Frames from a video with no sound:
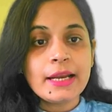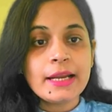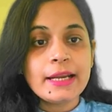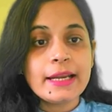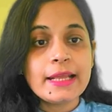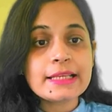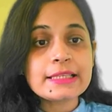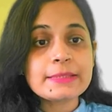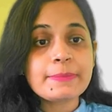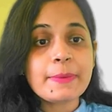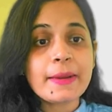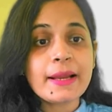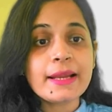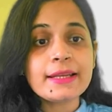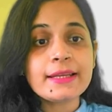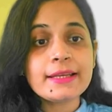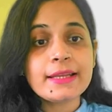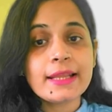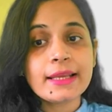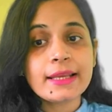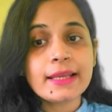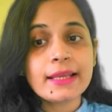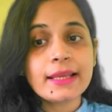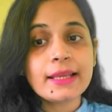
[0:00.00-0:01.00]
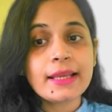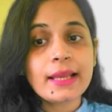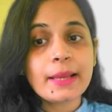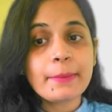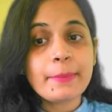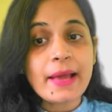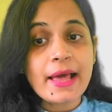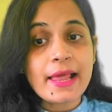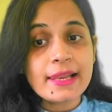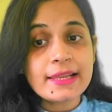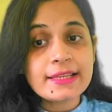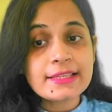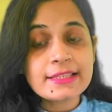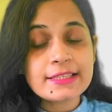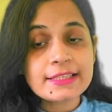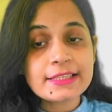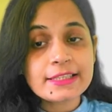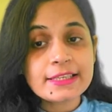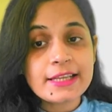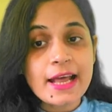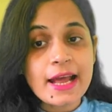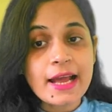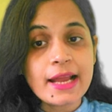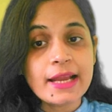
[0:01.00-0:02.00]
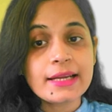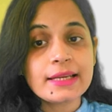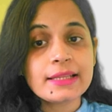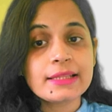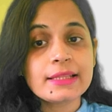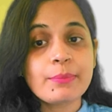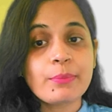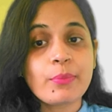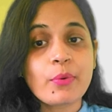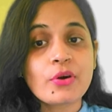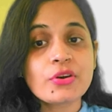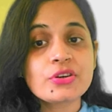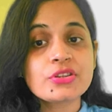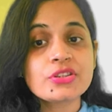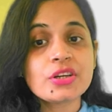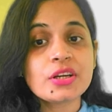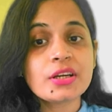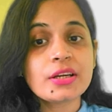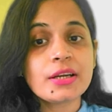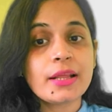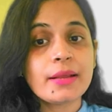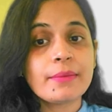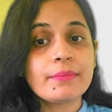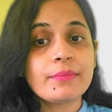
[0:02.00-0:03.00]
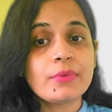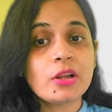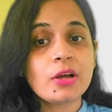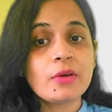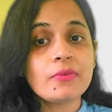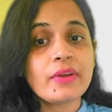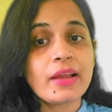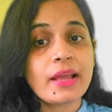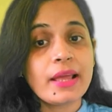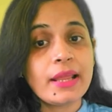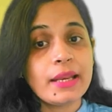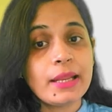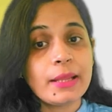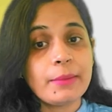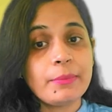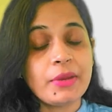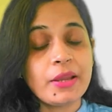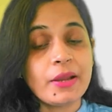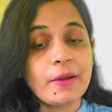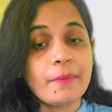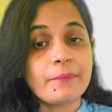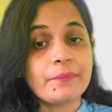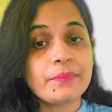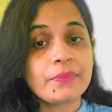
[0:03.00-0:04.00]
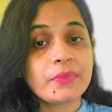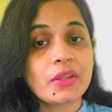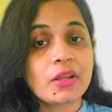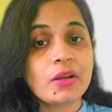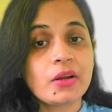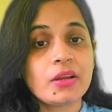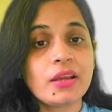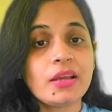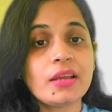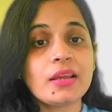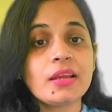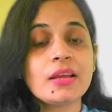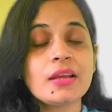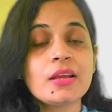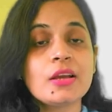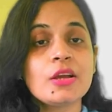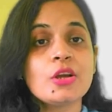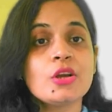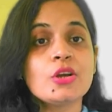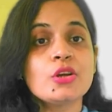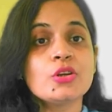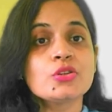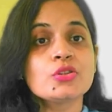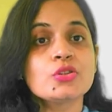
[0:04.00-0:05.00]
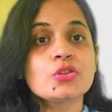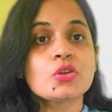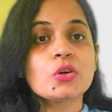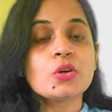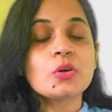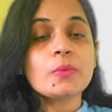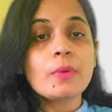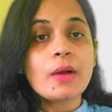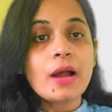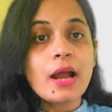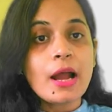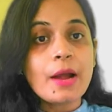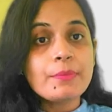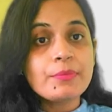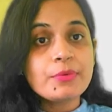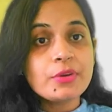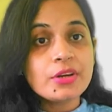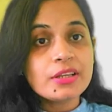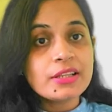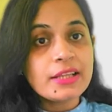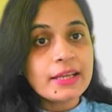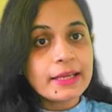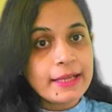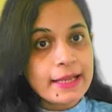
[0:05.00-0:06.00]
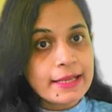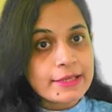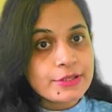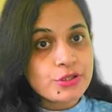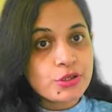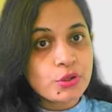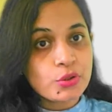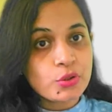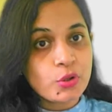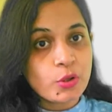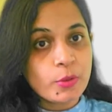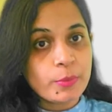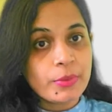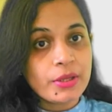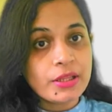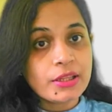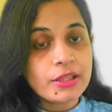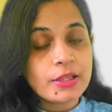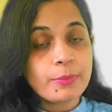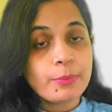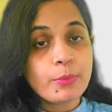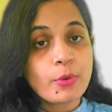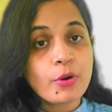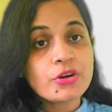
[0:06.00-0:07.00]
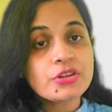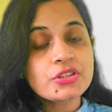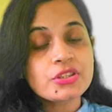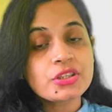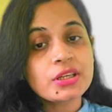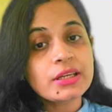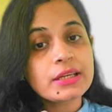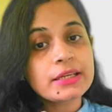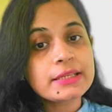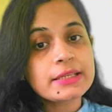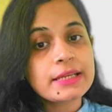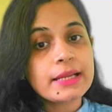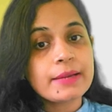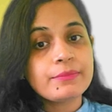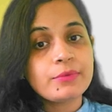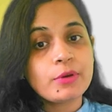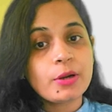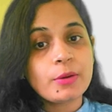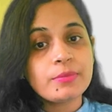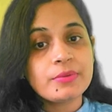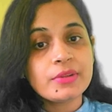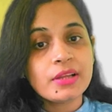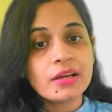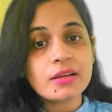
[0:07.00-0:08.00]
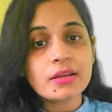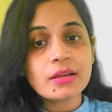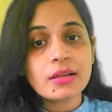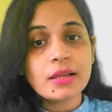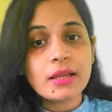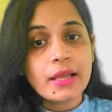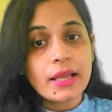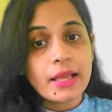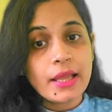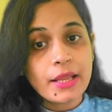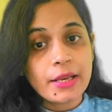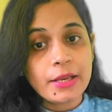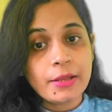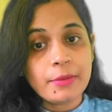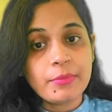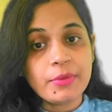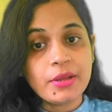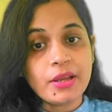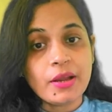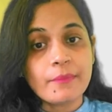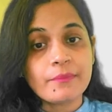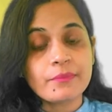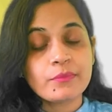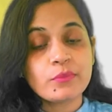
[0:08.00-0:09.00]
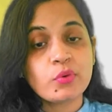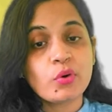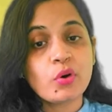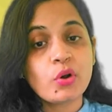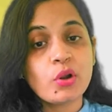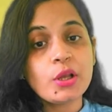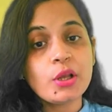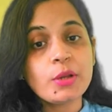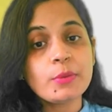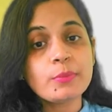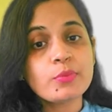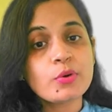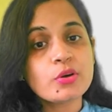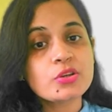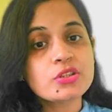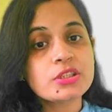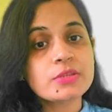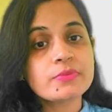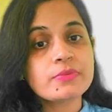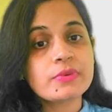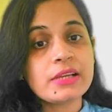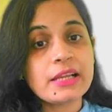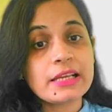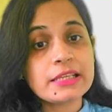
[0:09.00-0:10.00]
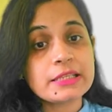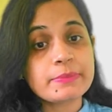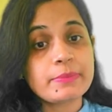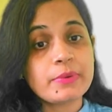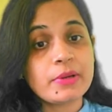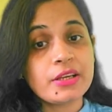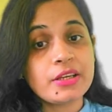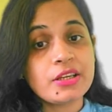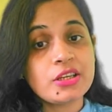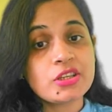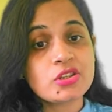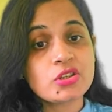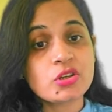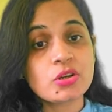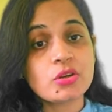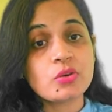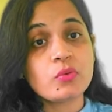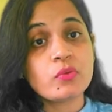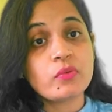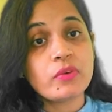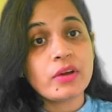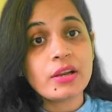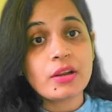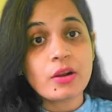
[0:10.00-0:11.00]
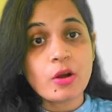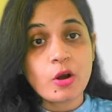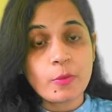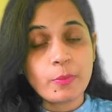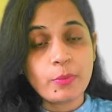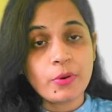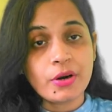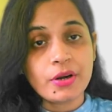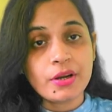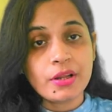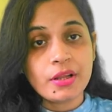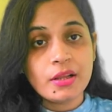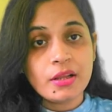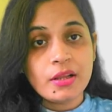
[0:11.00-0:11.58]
Despite taking a balanced diet, the person developed anemia. Okay. So after the gastrectomy, the person it developed the anemia. Following possible explanation were offered.